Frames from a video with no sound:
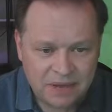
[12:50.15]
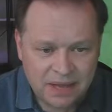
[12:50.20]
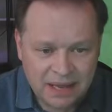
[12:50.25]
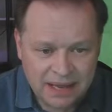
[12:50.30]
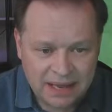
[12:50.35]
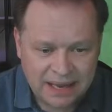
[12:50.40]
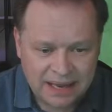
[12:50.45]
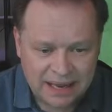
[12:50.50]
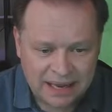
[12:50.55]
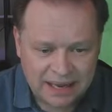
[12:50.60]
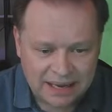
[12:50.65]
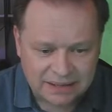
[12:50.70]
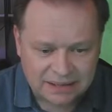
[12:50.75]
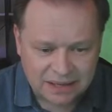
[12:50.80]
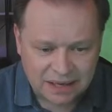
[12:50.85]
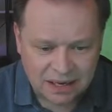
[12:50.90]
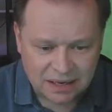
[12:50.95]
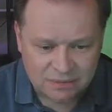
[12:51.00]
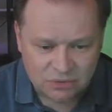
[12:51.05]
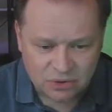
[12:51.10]
and
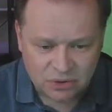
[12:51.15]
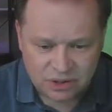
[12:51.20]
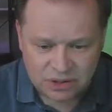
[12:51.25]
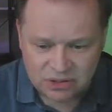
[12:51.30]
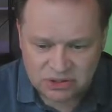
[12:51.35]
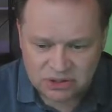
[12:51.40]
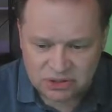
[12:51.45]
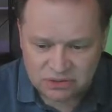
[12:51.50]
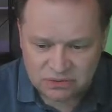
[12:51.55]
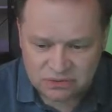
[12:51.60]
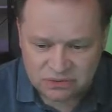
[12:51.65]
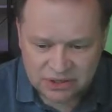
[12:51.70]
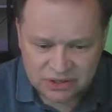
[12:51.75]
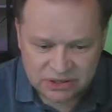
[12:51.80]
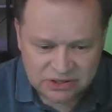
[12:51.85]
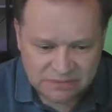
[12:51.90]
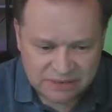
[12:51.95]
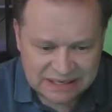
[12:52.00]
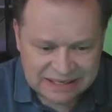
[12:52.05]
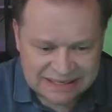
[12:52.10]
I'm going to, there's my